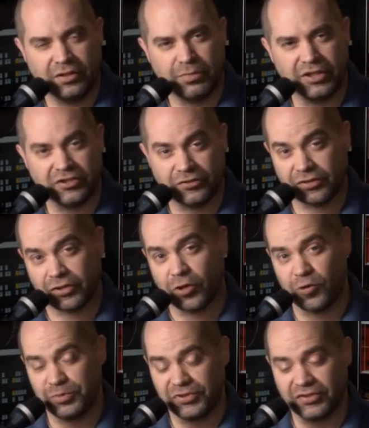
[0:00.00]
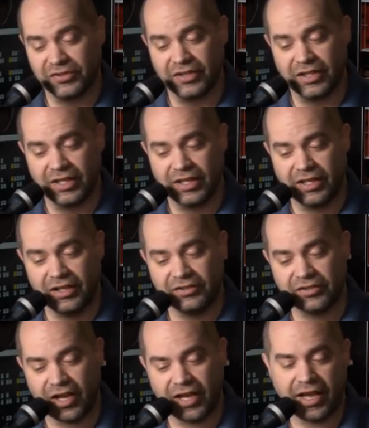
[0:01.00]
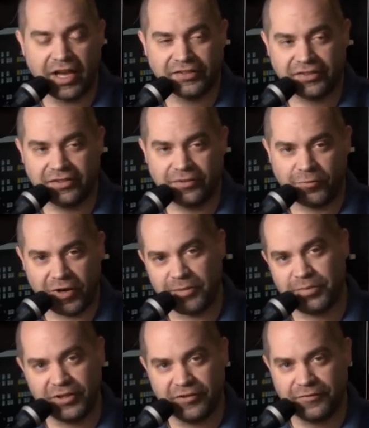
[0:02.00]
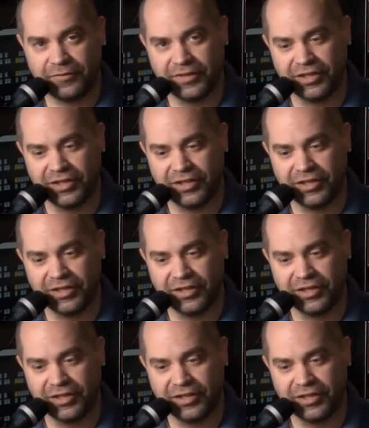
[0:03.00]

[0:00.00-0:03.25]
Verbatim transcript: a bunch of scopes. And I asked the rep if